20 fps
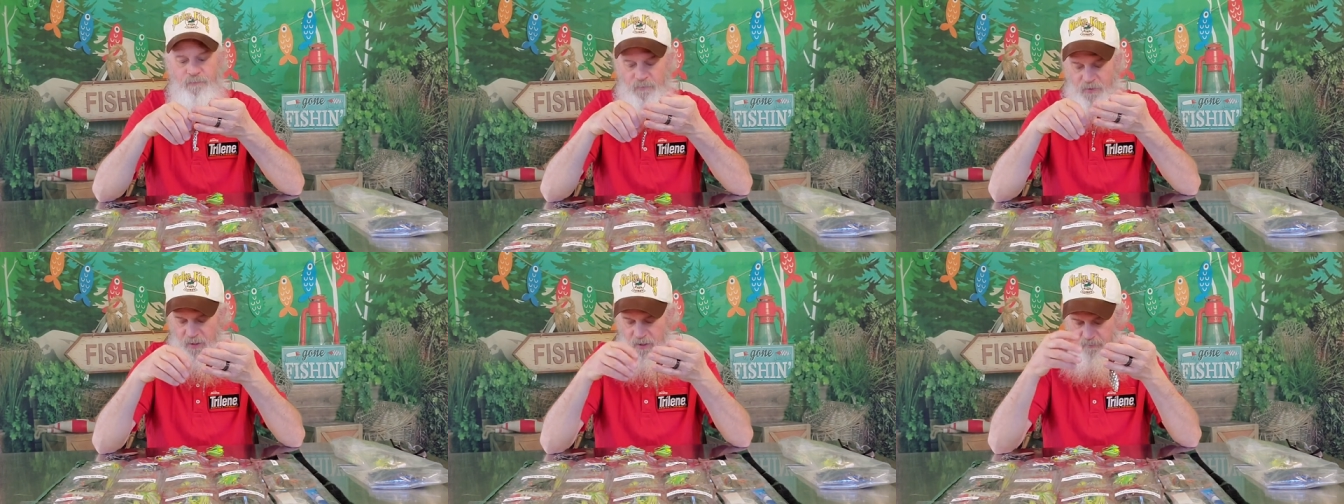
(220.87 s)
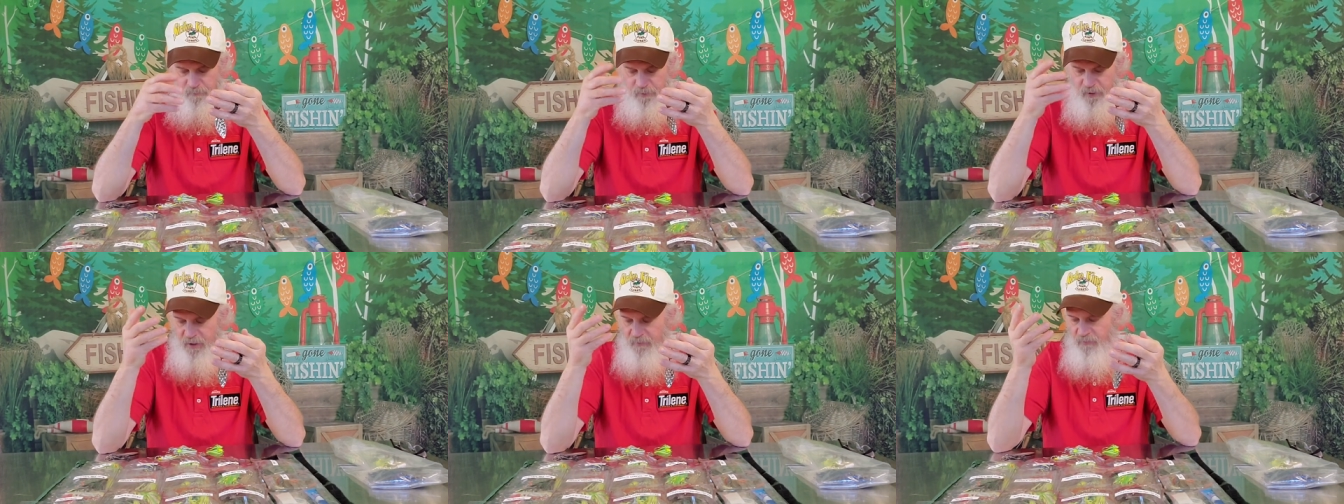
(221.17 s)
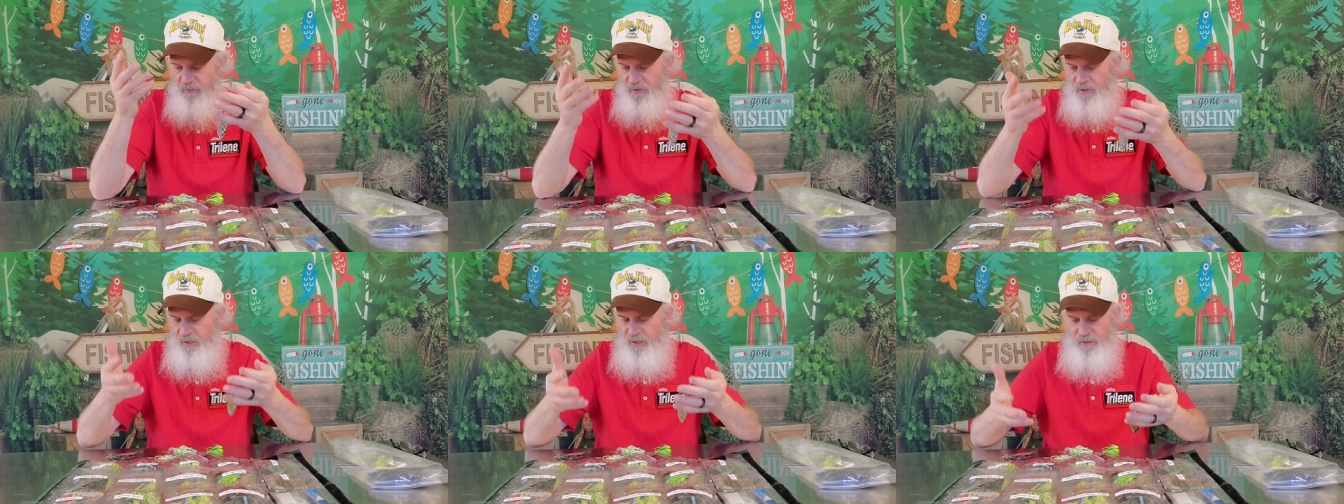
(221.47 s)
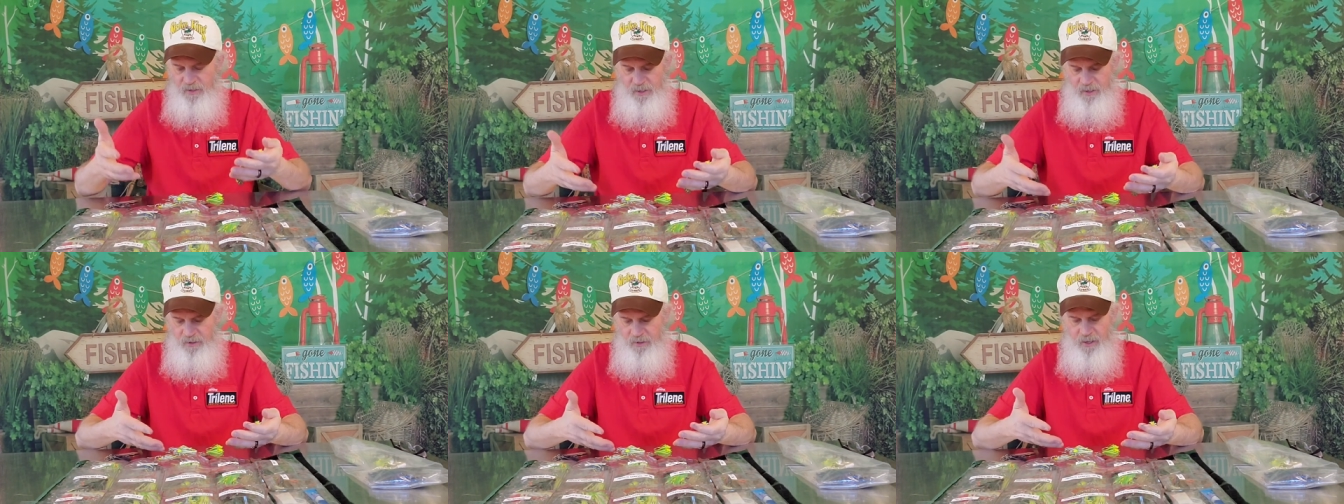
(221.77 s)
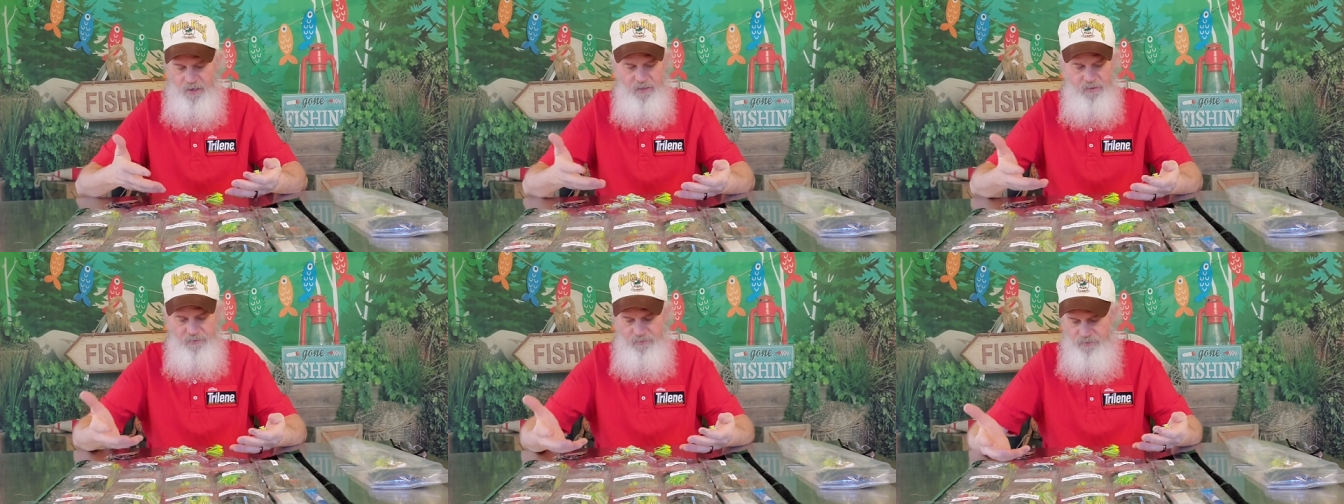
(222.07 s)
And believe it or not, a
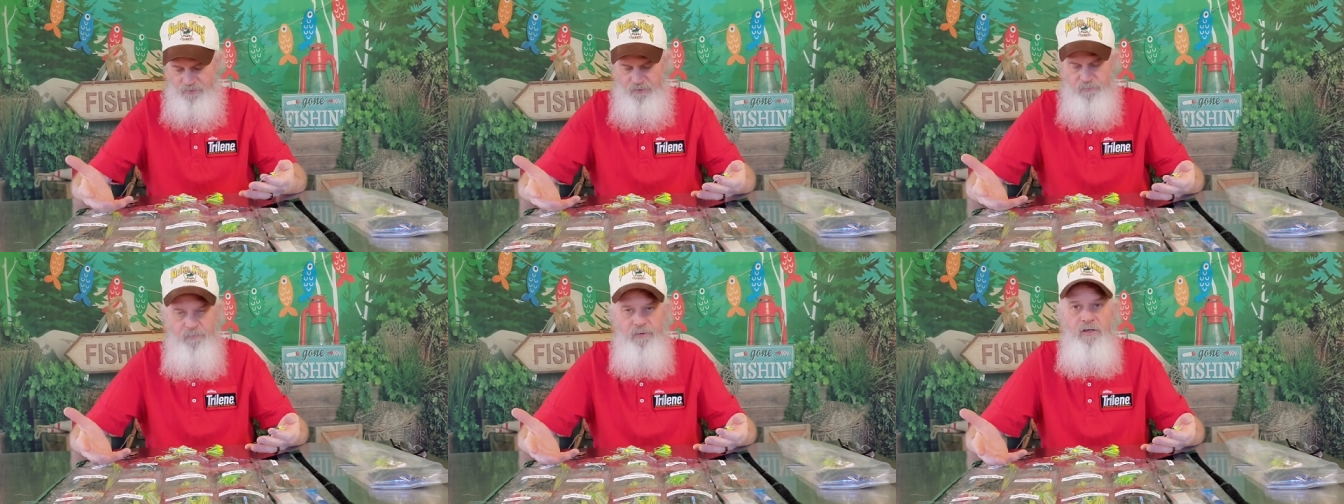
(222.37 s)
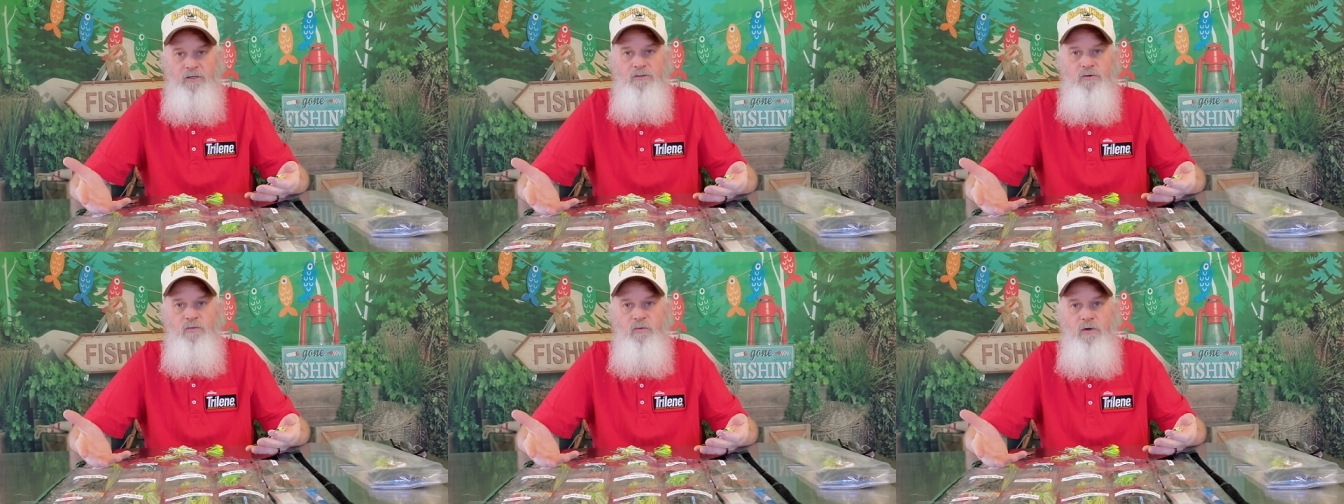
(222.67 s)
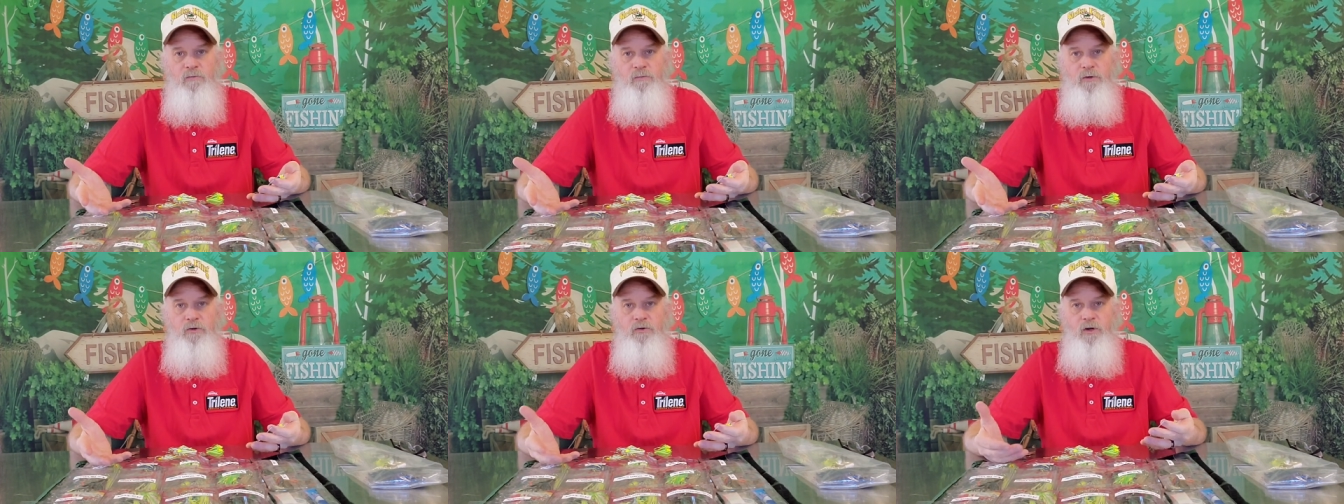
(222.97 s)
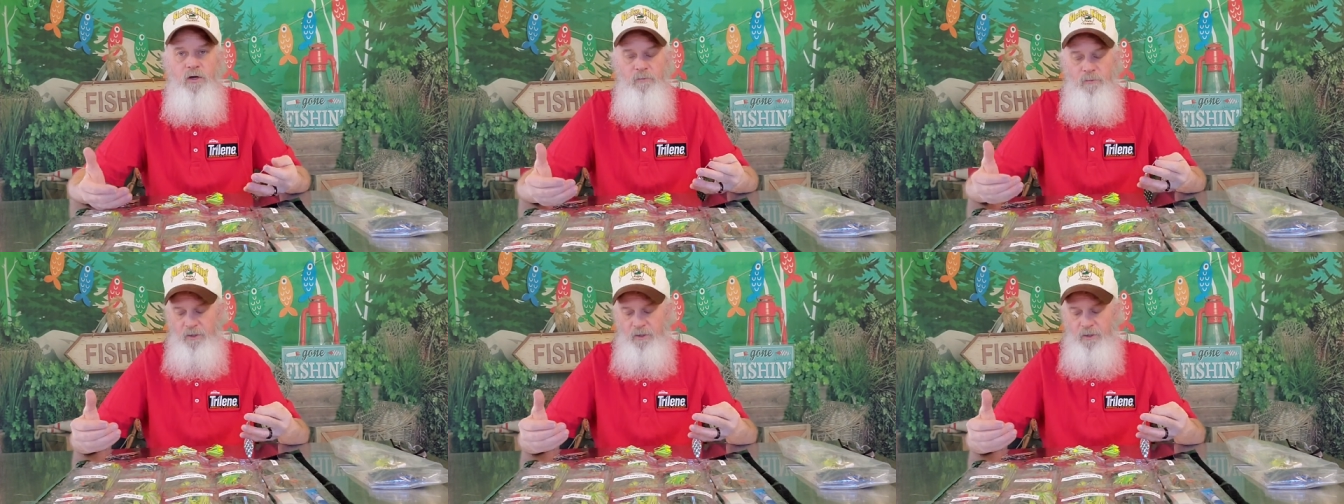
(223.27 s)
lot of this just depends on what mood I'm